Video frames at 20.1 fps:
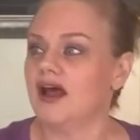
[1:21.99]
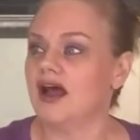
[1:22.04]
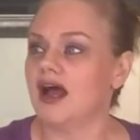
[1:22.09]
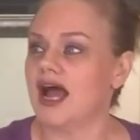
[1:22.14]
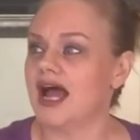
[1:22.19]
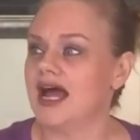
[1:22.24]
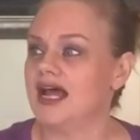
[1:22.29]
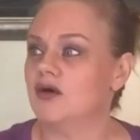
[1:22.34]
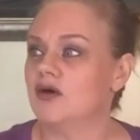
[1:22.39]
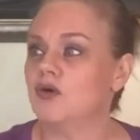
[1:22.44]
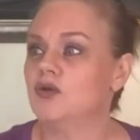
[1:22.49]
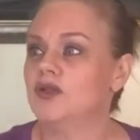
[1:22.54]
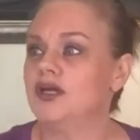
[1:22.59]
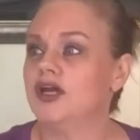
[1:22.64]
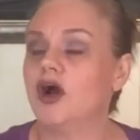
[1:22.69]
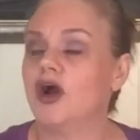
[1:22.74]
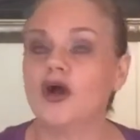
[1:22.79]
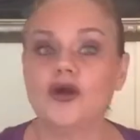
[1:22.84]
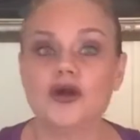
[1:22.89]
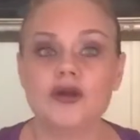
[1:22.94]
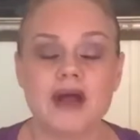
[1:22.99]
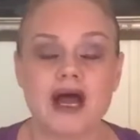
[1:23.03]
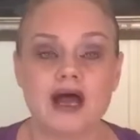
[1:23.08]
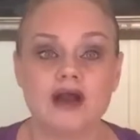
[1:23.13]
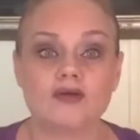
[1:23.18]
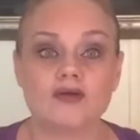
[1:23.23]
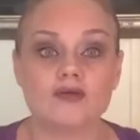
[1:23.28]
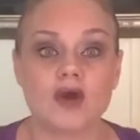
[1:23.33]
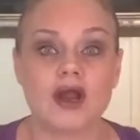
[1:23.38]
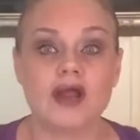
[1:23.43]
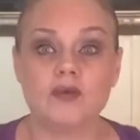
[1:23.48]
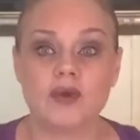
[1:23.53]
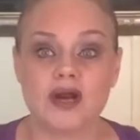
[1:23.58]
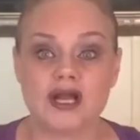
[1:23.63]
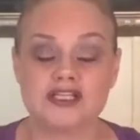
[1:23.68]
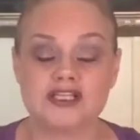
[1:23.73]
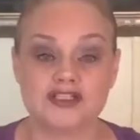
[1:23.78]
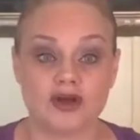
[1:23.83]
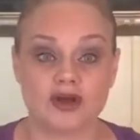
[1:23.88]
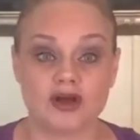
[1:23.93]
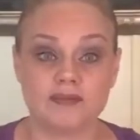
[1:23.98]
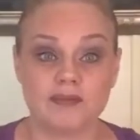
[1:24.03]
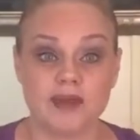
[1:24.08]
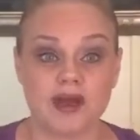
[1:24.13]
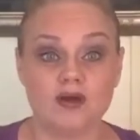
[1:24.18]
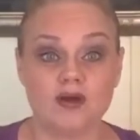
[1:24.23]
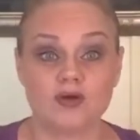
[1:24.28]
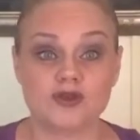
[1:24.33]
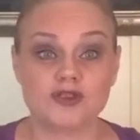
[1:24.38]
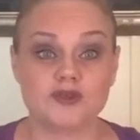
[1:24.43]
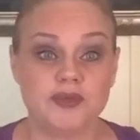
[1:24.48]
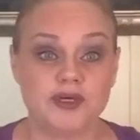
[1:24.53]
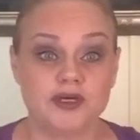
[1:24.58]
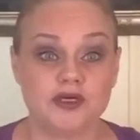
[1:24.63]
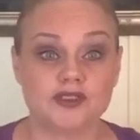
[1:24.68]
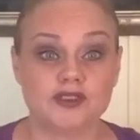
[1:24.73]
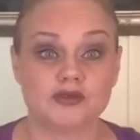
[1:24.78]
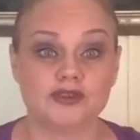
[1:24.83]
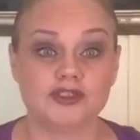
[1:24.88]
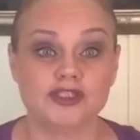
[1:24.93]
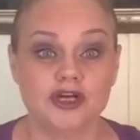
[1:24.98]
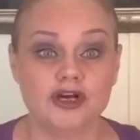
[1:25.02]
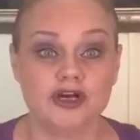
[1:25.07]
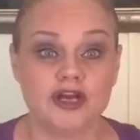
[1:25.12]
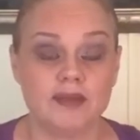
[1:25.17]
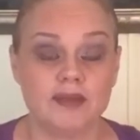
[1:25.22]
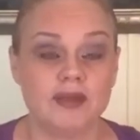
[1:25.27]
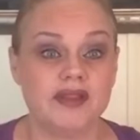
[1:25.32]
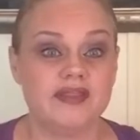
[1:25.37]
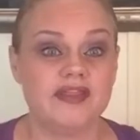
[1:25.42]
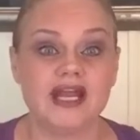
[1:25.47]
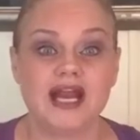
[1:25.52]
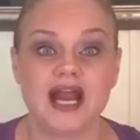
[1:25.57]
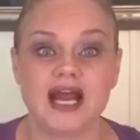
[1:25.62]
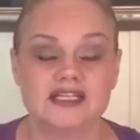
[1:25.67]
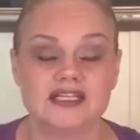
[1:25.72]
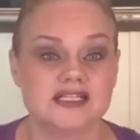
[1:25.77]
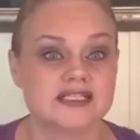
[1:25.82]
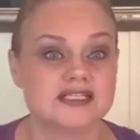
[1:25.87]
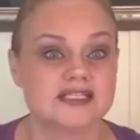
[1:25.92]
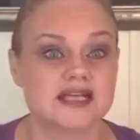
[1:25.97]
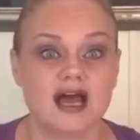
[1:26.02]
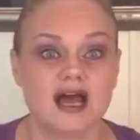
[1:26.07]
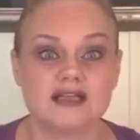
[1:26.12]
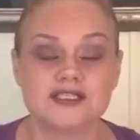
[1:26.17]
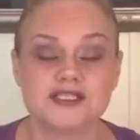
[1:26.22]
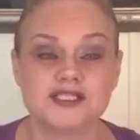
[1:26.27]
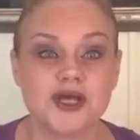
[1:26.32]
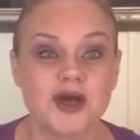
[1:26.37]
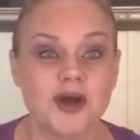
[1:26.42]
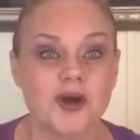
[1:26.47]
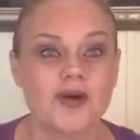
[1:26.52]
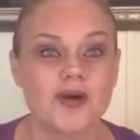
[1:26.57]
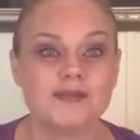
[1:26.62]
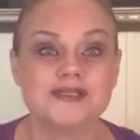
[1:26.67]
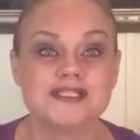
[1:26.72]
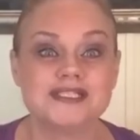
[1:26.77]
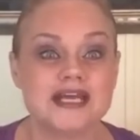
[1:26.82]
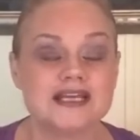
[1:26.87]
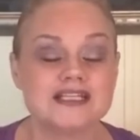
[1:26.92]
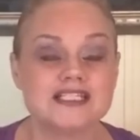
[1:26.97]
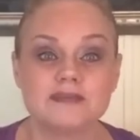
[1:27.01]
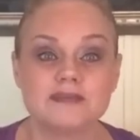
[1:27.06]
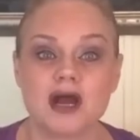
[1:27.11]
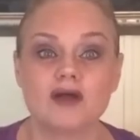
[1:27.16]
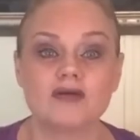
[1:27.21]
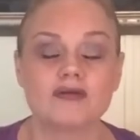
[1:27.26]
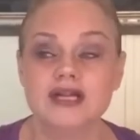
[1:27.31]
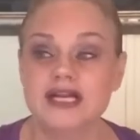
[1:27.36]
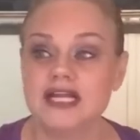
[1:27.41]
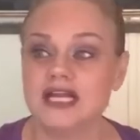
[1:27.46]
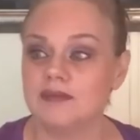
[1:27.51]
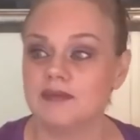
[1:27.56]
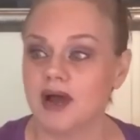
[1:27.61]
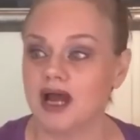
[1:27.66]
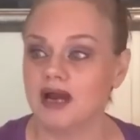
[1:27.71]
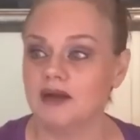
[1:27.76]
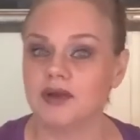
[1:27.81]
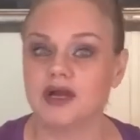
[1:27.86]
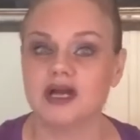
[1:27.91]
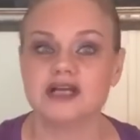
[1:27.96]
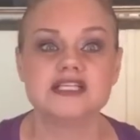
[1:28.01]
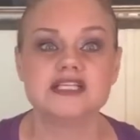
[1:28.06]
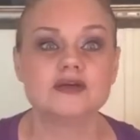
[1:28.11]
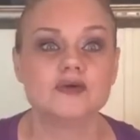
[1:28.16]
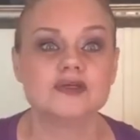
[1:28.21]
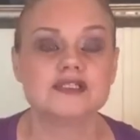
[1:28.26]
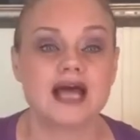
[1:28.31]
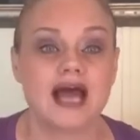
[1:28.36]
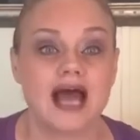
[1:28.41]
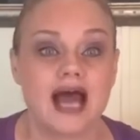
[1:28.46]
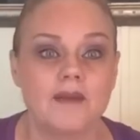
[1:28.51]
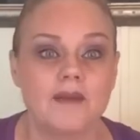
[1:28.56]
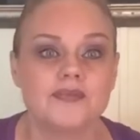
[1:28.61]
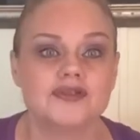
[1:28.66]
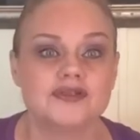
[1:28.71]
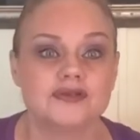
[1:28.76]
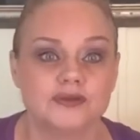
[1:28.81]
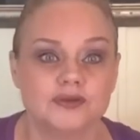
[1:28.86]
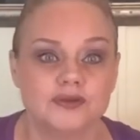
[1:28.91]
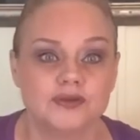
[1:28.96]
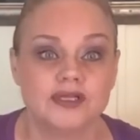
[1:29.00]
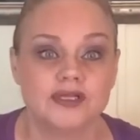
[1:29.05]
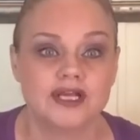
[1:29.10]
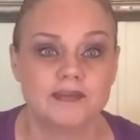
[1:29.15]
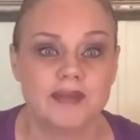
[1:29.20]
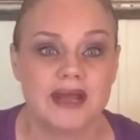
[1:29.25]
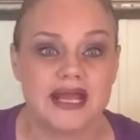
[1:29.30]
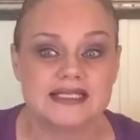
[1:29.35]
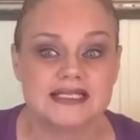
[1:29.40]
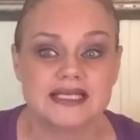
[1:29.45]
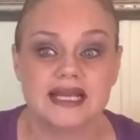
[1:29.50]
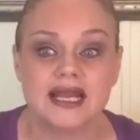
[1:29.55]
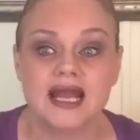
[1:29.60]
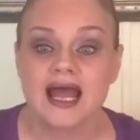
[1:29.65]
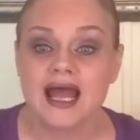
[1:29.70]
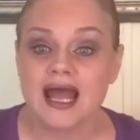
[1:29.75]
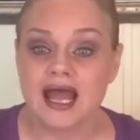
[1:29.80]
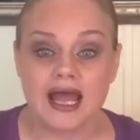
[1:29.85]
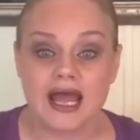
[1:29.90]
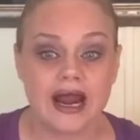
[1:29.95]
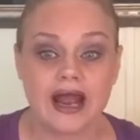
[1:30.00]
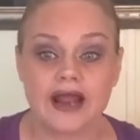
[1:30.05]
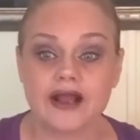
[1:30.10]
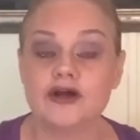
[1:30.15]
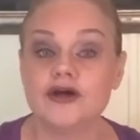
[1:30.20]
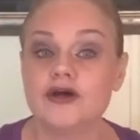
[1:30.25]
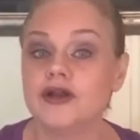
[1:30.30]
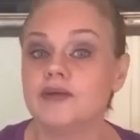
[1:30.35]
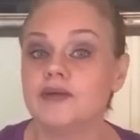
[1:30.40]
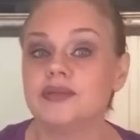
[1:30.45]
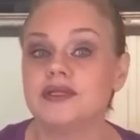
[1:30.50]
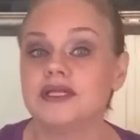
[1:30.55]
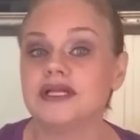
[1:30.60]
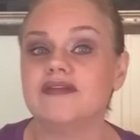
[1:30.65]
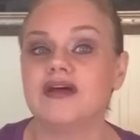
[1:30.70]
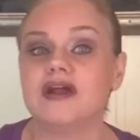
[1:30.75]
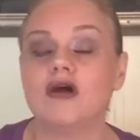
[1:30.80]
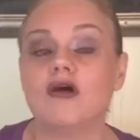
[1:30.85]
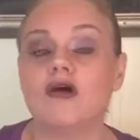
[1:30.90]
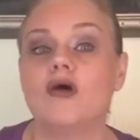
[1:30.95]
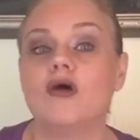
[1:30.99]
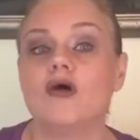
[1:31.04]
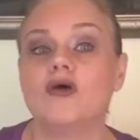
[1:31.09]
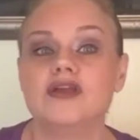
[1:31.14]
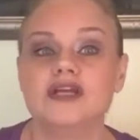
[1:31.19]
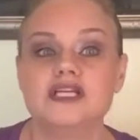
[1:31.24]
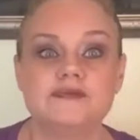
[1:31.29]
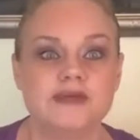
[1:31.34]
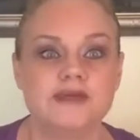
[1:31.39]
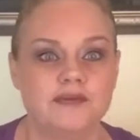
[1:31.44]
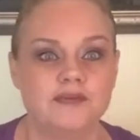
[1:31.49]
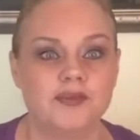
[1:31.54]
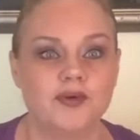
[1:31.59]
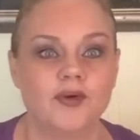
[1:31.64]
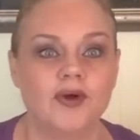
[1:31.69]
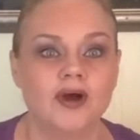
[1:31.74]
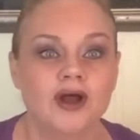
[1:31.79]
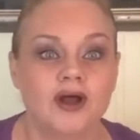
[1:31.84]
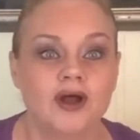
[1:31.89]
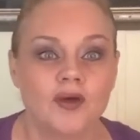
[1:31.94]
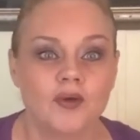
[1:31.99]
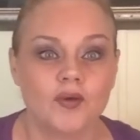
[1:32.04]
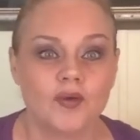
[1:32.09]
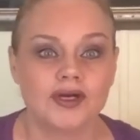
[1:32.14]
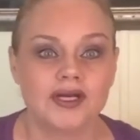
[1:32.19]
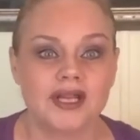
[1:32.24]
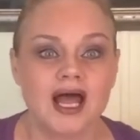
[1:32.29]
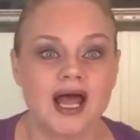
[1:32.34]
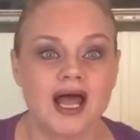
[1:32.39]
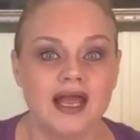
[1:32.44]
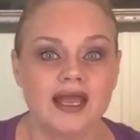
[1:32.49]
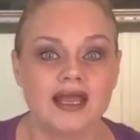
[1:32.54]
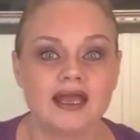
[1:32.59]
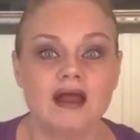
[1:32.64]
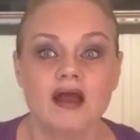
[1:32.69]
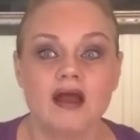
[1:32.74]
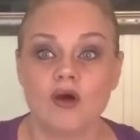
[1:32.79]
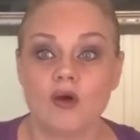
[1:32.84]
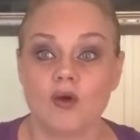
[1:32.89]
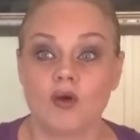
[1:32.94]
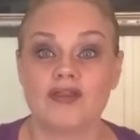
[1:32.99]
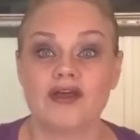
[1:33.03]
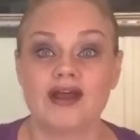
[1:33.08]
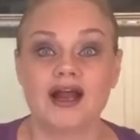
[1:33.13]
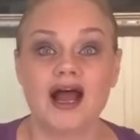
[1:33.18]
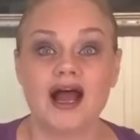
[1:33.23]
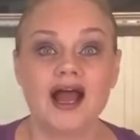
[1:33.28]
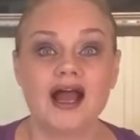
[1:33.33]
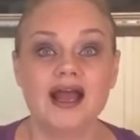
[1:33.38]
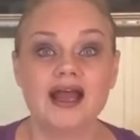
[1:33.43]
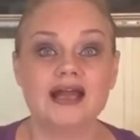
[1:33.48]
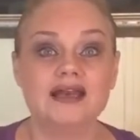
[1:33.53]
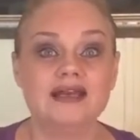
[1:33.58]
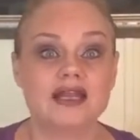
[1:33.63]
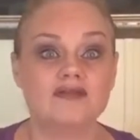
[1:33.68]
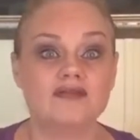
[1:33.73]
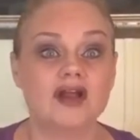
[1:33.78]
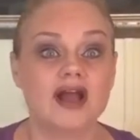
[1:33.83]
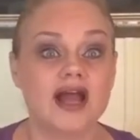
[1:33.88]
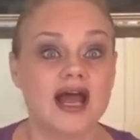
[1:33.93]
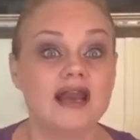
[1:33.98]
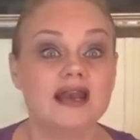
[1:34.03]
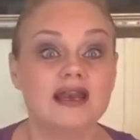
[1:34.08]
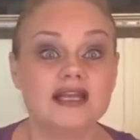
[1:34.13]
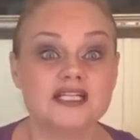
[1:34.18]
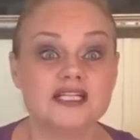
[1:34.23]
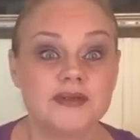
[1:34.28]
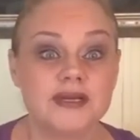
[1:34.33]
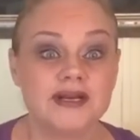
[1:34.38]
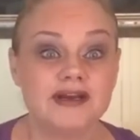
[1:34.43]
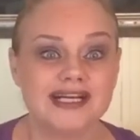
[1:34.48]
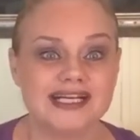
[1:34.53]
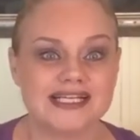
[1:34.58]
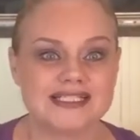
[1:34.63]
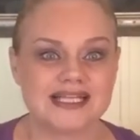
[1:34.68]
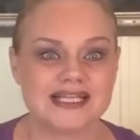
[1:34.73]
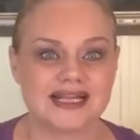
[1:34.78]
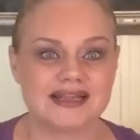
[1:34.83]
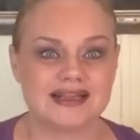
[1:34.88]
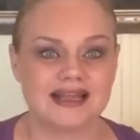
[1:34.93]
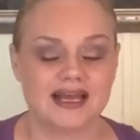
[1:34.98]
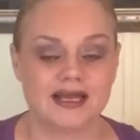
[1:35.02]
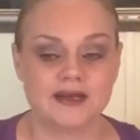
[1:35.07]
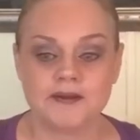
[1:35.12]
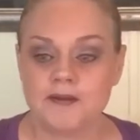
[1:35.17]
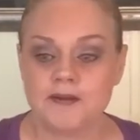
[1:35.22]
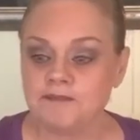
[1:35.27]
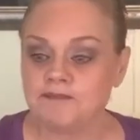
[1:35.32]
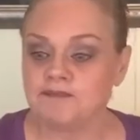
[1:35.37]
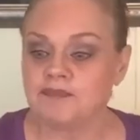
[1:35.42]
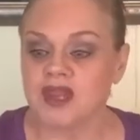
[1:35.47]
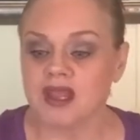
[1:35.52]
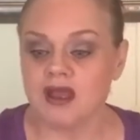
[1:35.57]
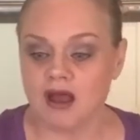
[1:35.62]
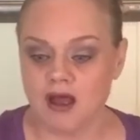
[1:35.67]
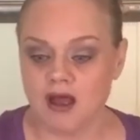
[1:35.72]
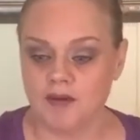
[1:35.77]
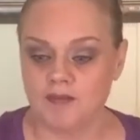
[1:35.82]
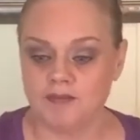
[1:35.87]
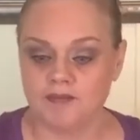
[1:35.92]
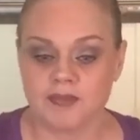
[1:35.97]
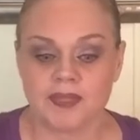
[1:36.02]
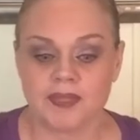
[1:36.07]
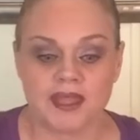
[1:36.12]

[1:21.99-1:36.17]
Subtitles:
I had only heard about it right when I started my whole spiritual journey, but then I just got so obsessed about reading about it because it was absolutely amazing, and I couldn't believe that all of these people were lying or that I had never had an experience like that.